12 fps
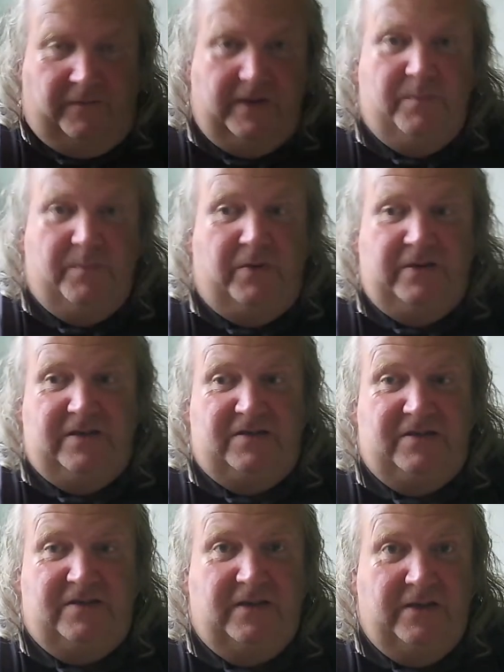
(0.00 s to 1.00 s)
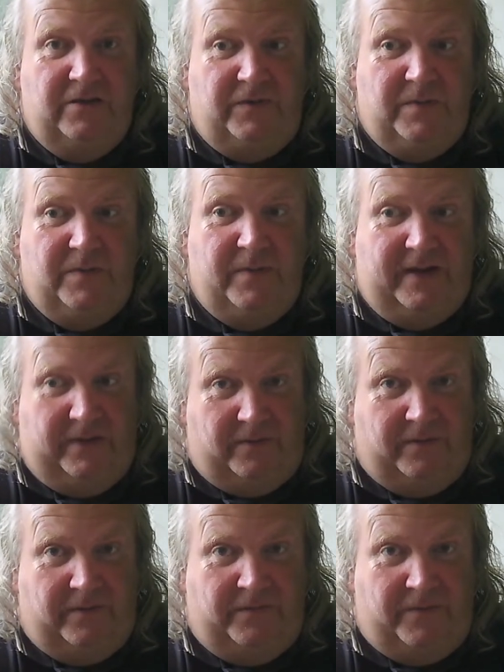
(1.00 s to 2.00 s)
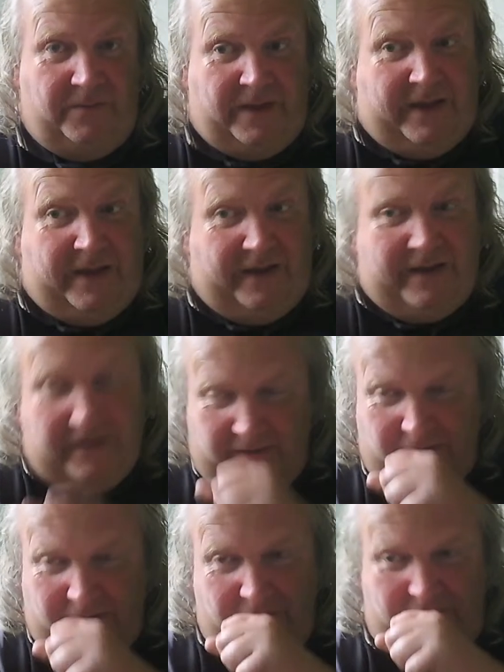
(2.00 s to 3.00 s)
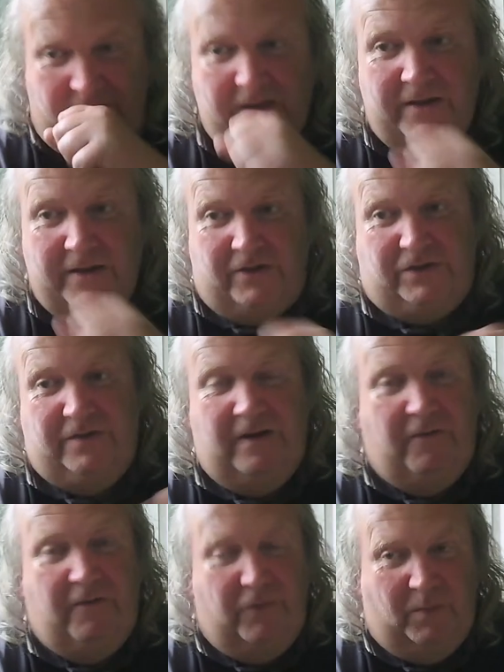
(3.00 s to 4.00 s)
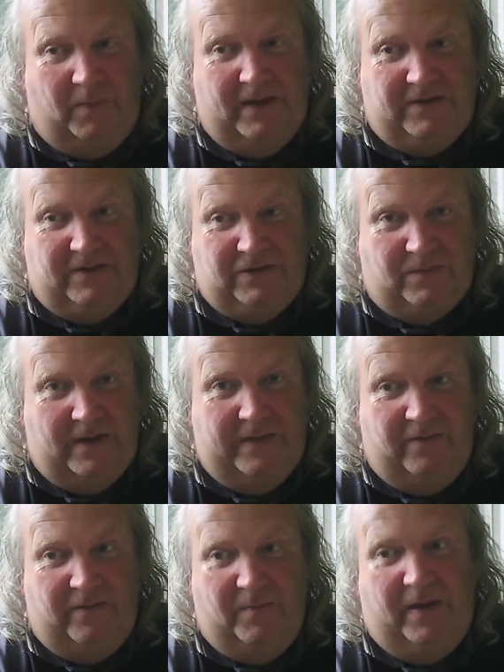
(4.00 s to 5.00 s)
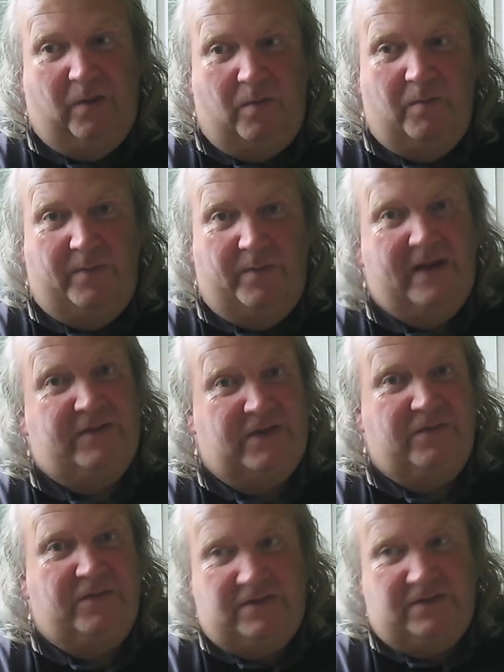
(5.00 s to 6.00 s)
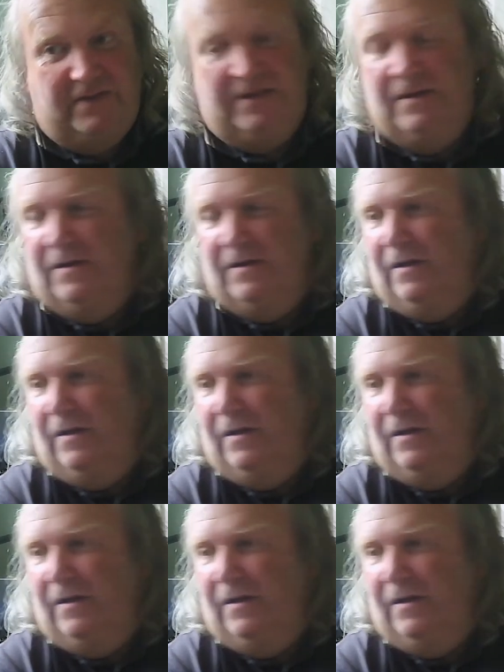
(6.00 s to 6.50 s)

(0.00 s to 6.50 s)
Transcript: If anybody's silly enough to buy one from there, because there are other places where they're about one pound seventy.